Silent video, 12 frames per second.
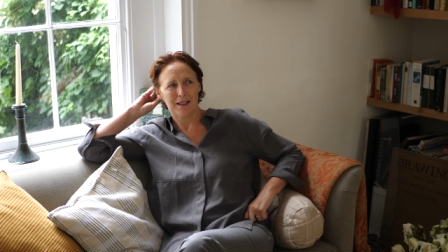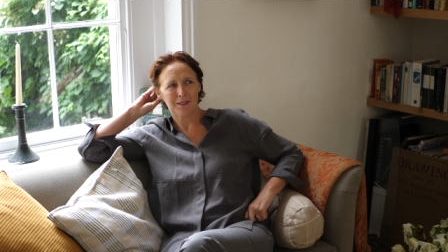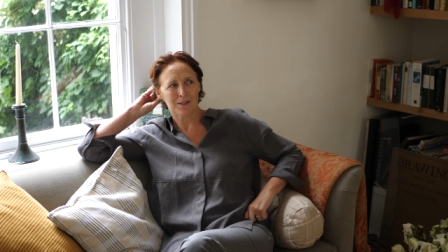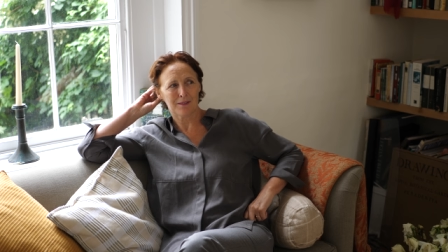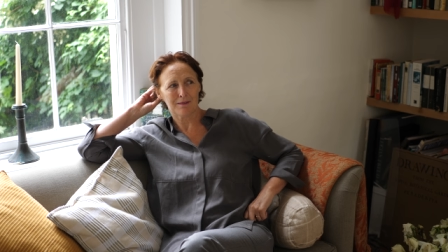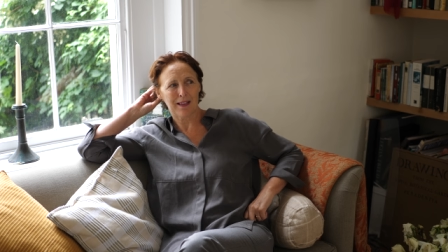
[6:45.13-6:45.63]

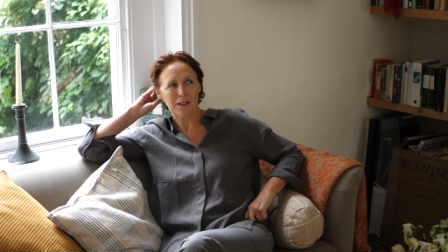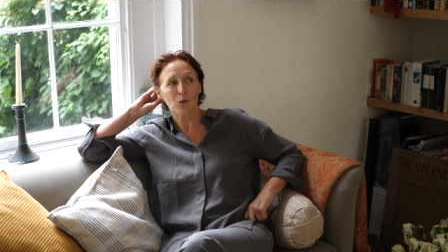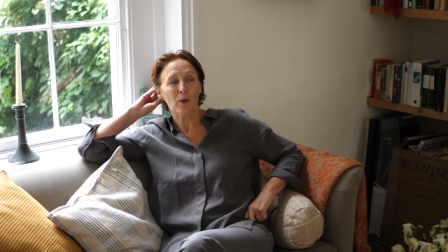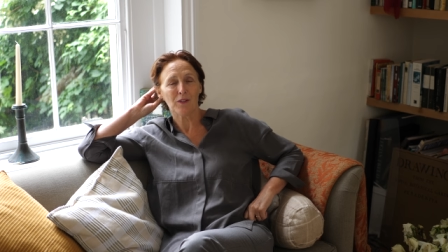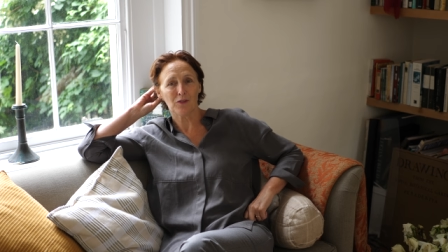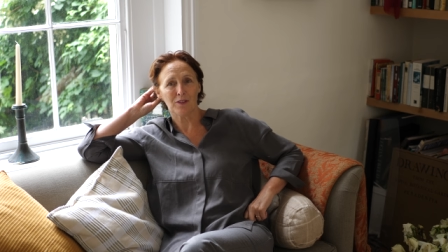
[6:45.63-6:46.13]
And
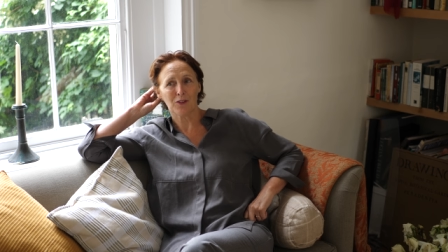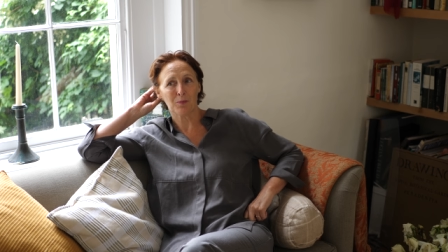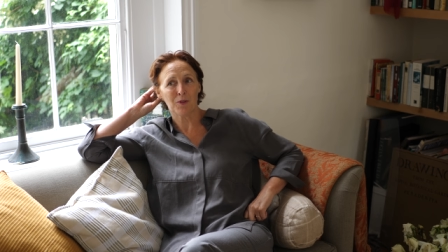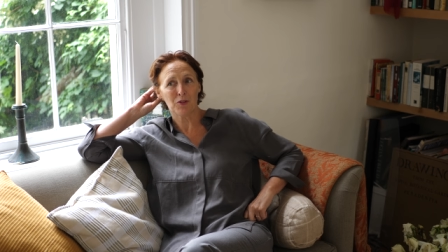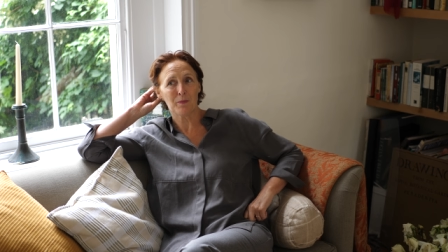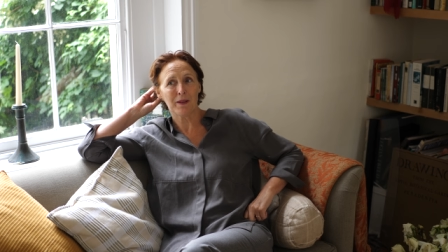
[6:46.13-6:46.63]
that question
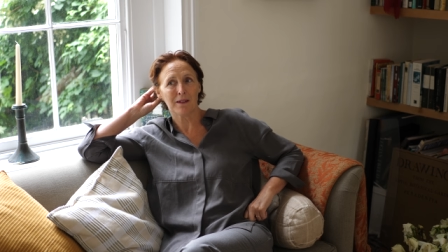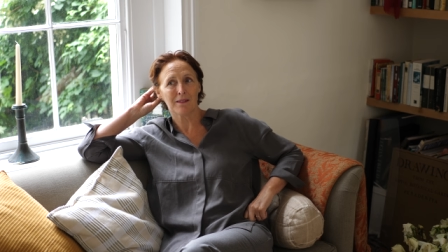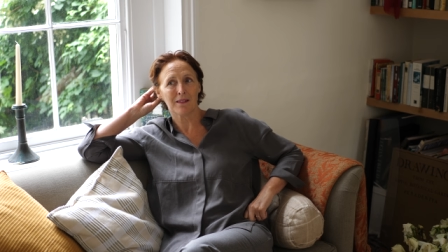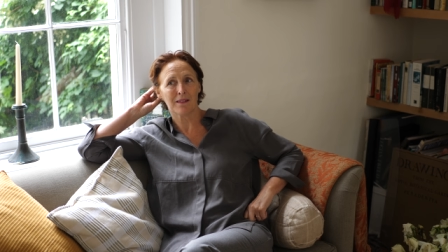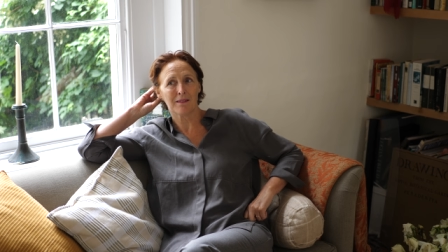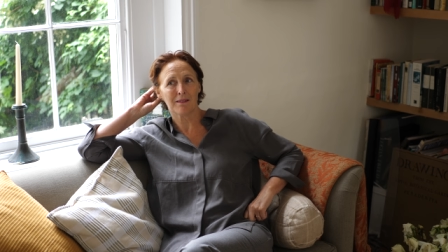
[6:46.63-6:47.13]
is much
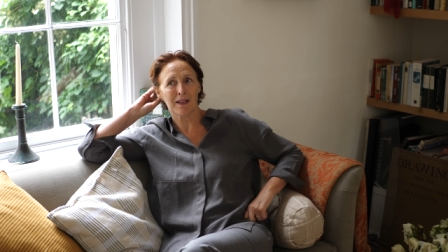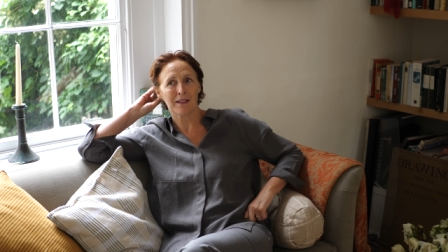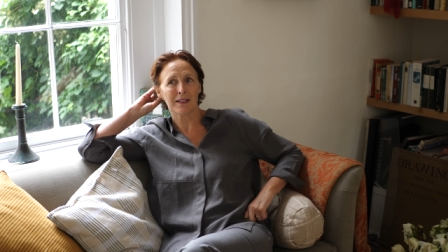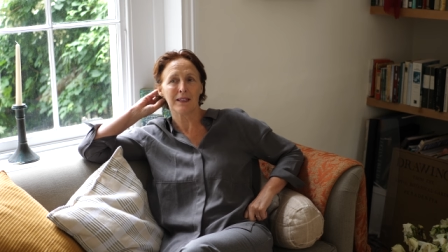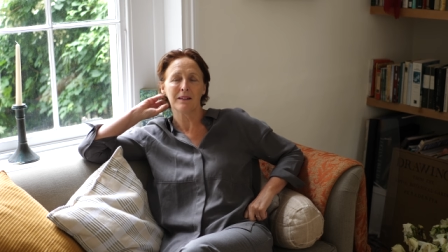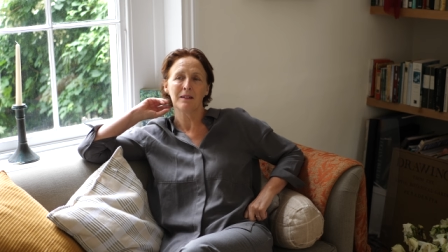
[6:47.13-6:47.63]
bigger than
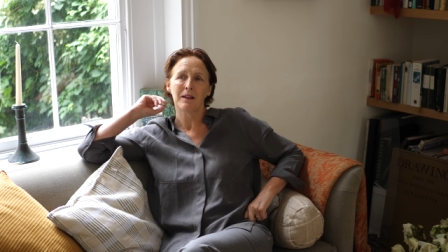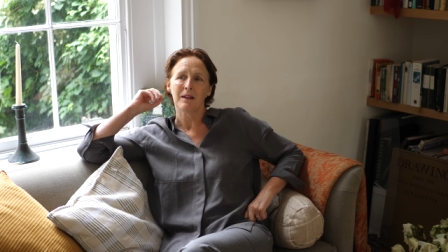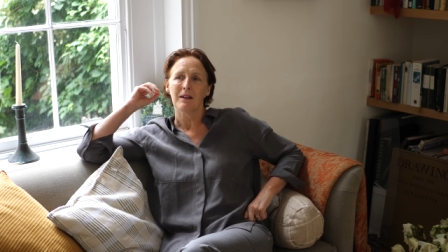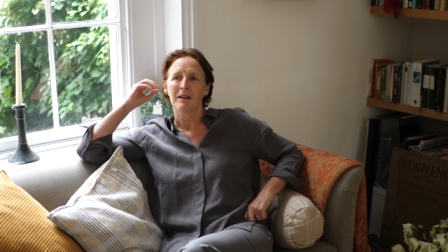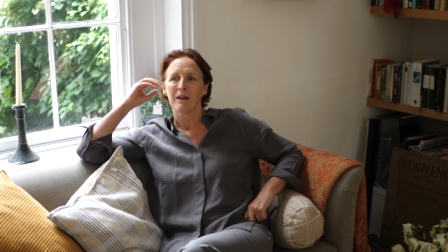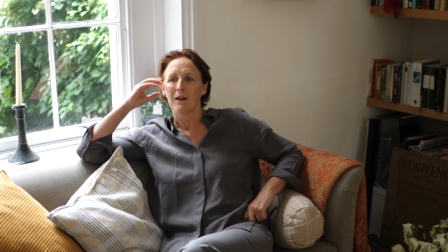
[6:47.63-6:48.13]
any
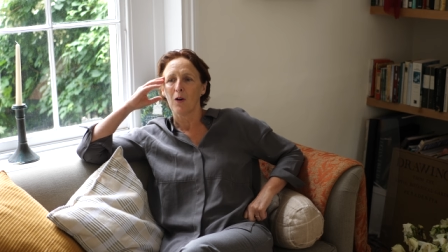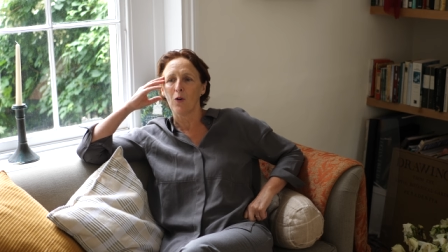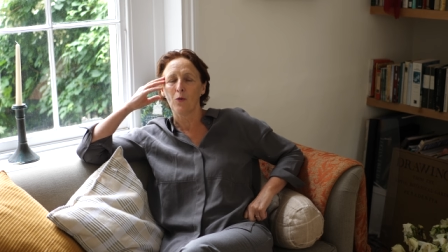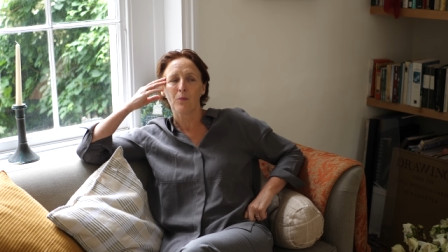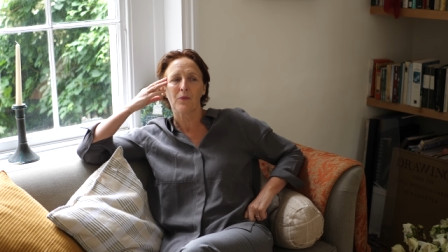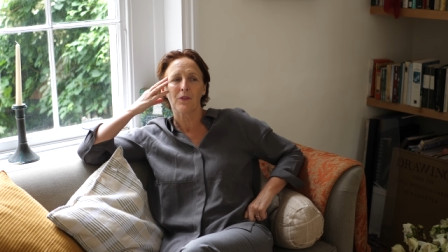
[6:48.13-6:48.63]

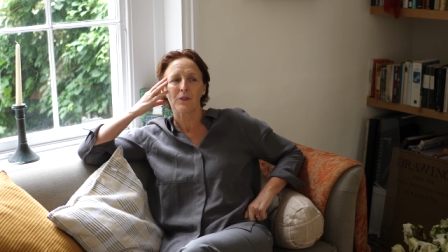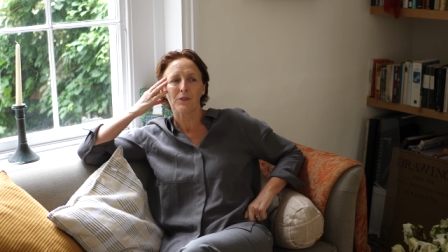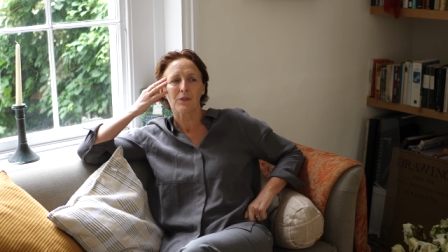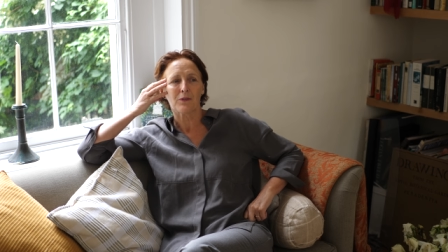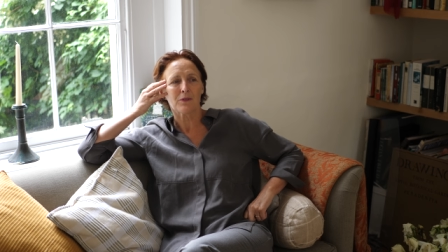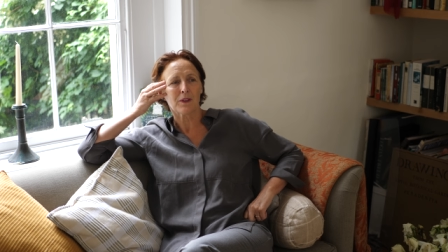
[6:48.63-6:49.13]
hope
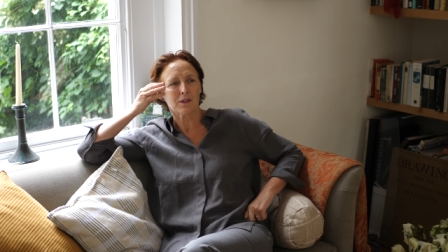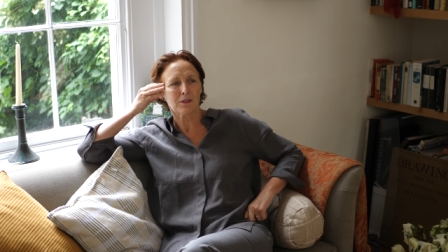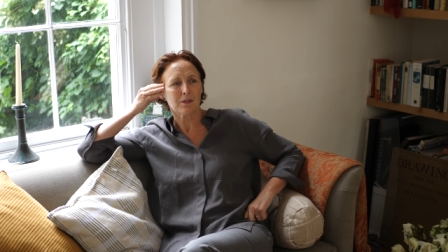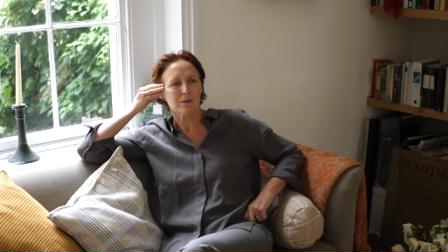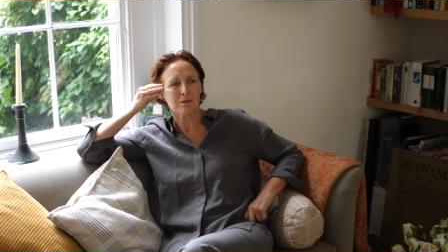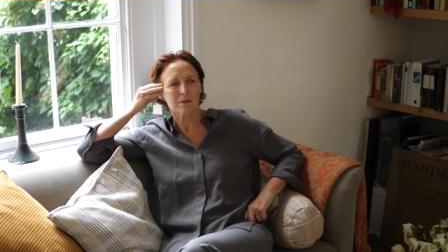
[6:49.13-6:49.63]

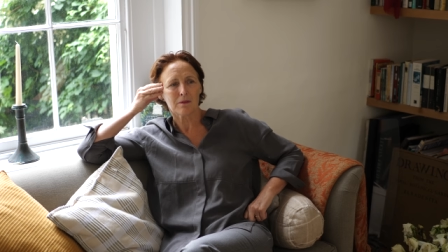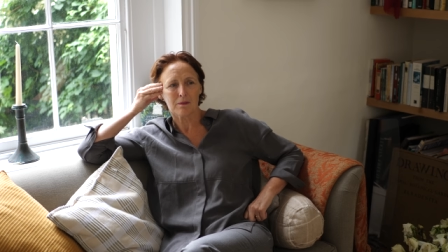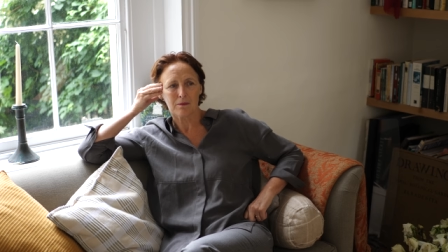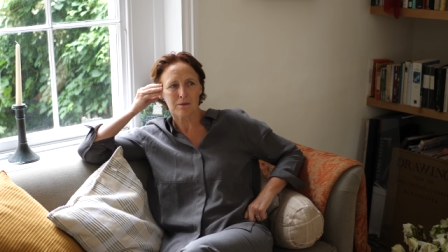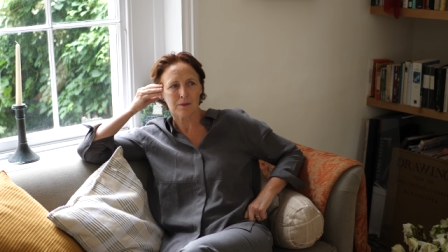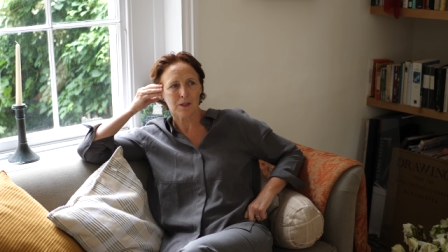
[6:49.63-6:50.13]
that
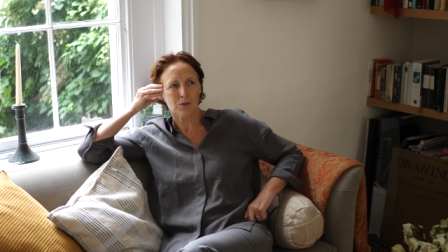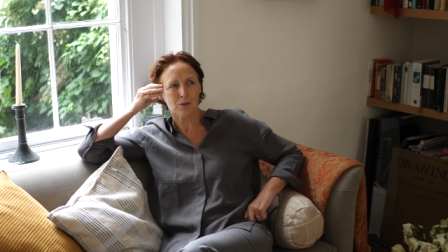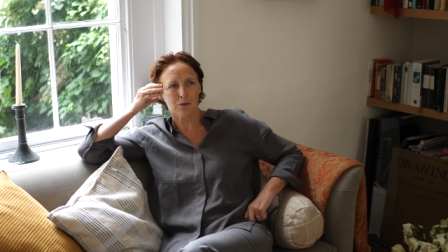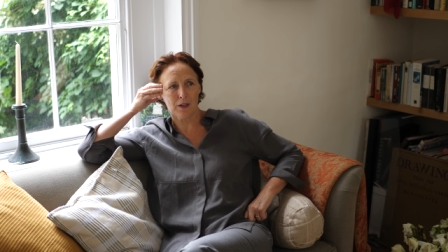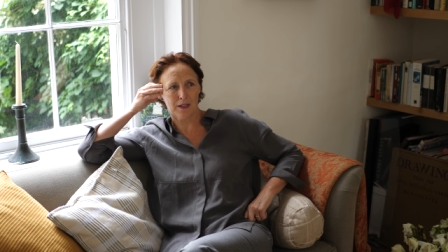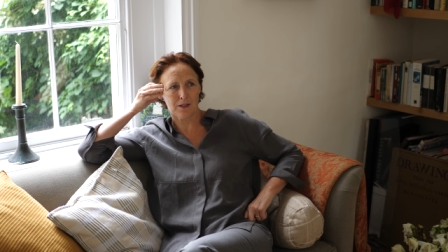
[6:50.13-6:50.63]

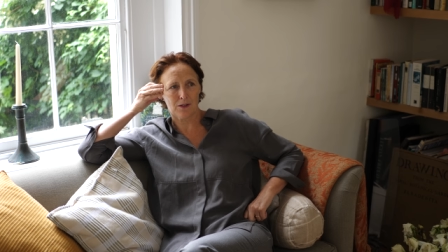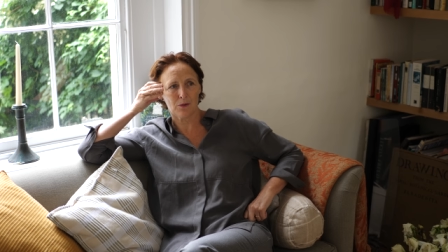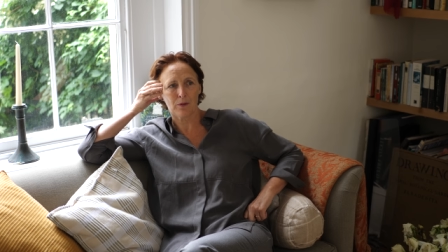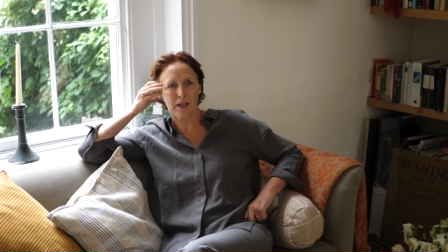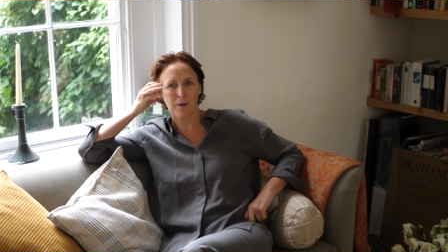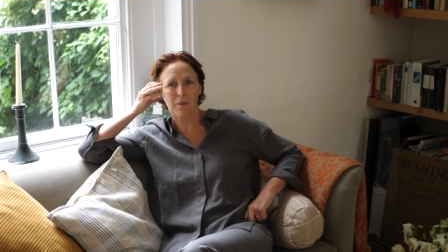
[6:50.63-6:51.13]
Christ,
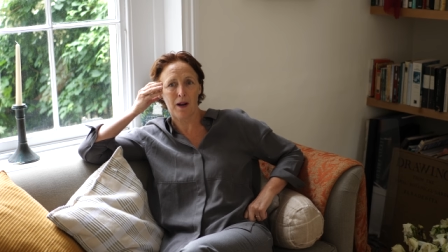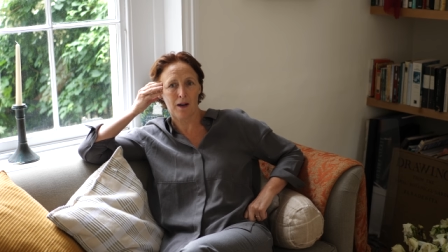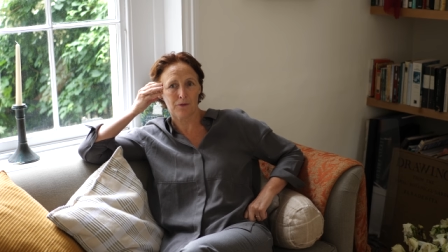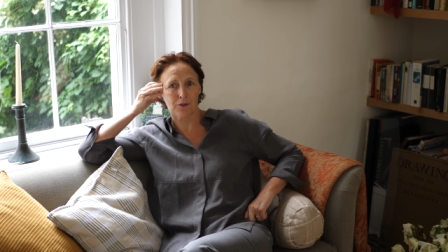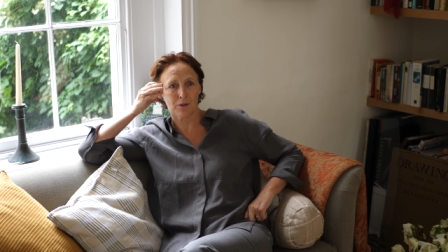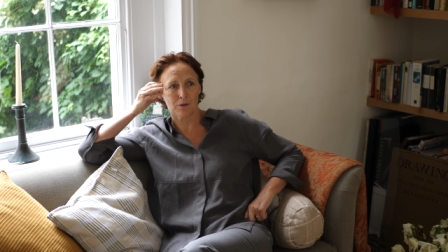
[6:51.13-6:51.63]
who came
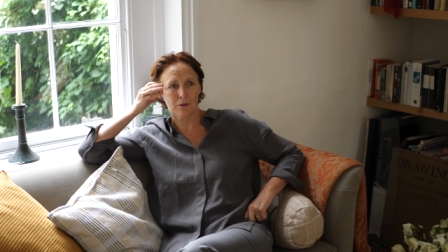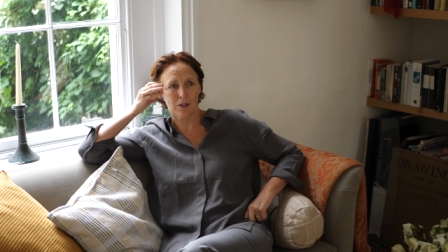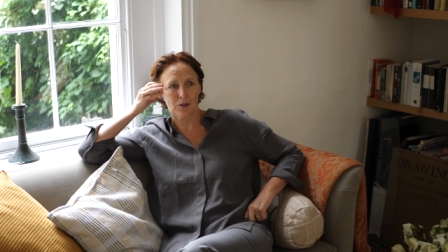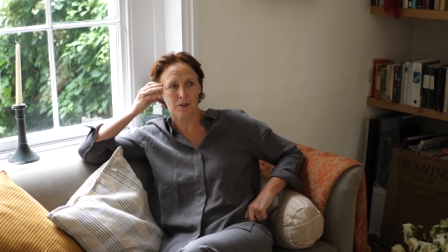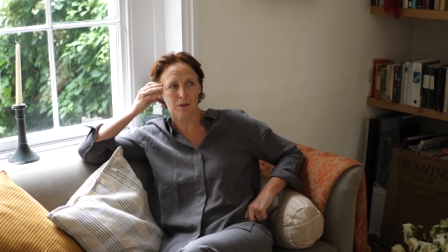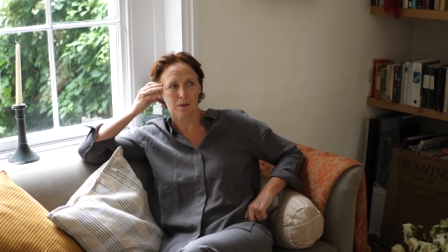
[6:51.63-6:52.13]
after
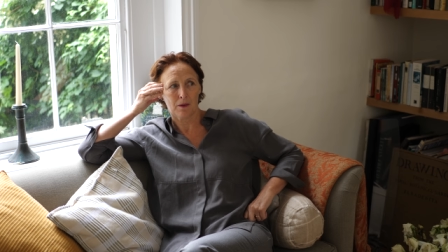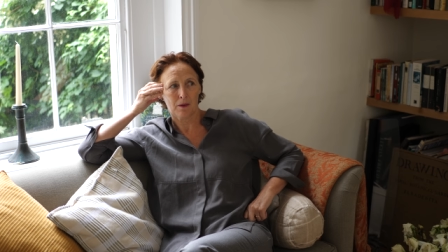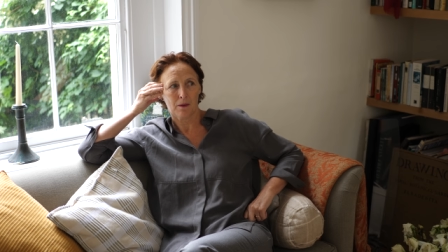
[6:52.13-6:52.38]
Lucretia,